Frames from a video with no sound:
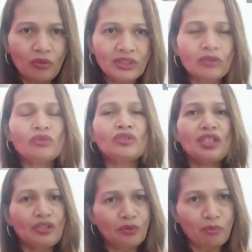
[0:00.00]

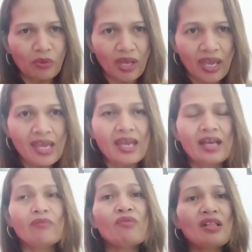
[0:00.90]
continue pray
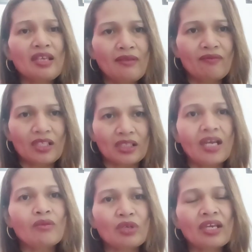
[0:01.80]
and believe that
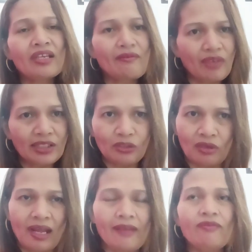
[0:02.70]
God will gonna fix your
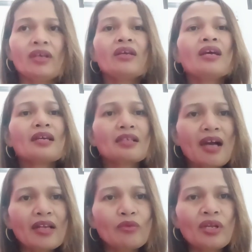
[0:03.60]
life,
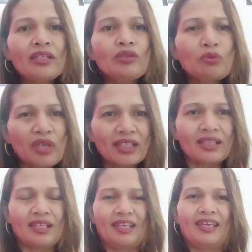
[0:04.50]
God will do it.
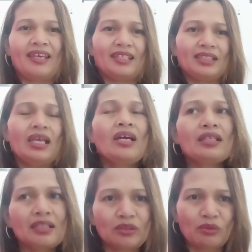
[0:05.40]
Yes,
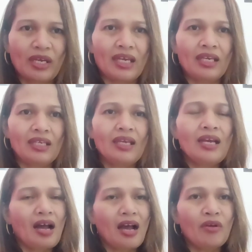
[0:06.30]
that's why I
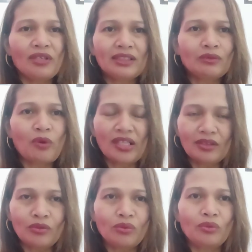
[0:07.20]
always want
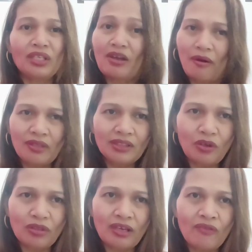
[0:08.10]
to encourage
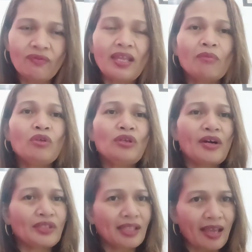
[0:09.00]
all the OFW
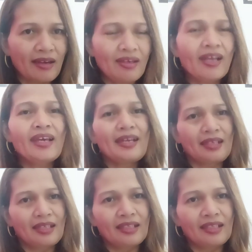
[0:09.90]
out there that